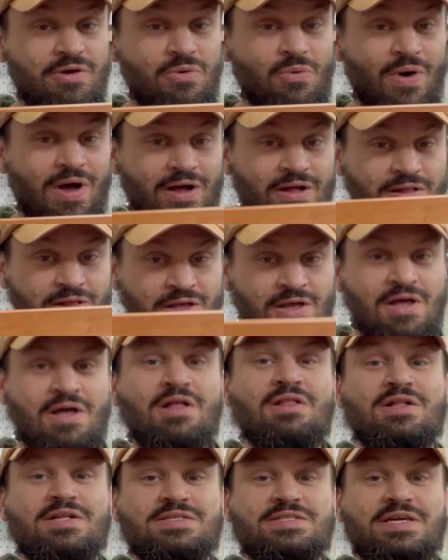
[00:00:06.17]
Well,
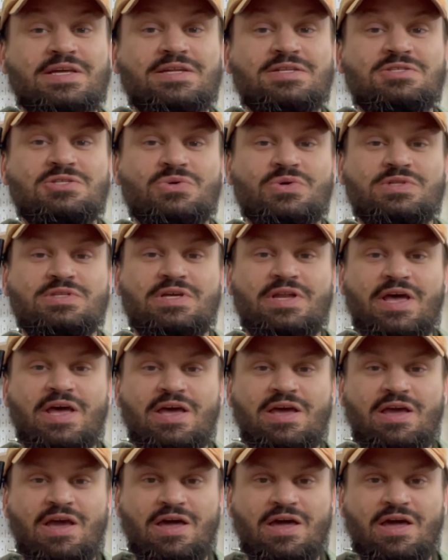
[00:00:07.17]
let's get into it today,